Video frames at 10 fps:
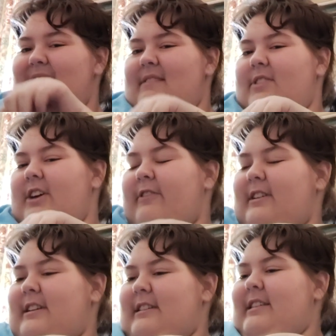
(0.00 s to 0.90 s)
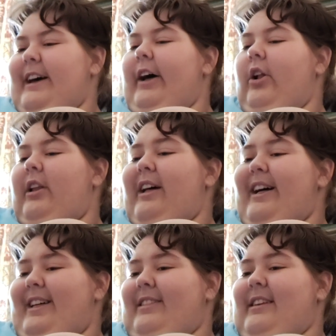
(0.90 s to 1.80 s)
If no one can
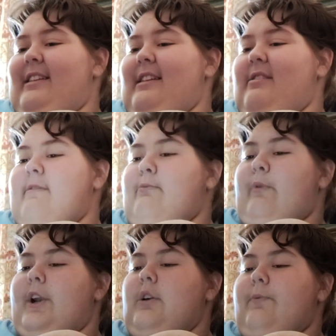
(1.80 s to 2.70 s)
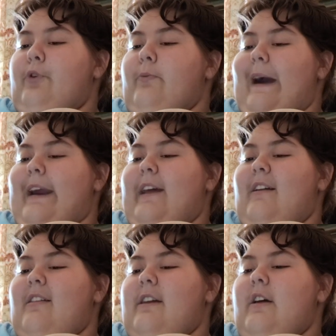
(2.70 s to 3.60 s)
tell, this is wonderful
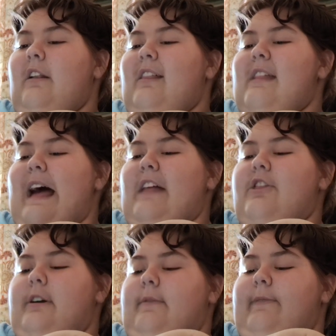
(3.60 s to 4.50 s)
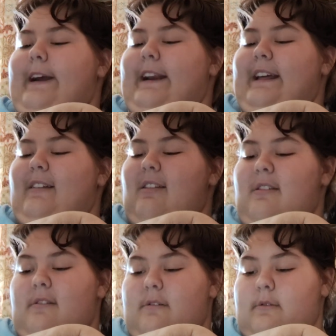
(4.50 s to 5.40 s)
writing skills at their
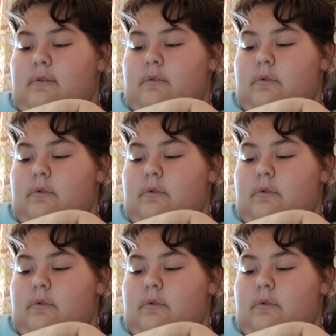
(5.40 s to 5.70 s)
finest.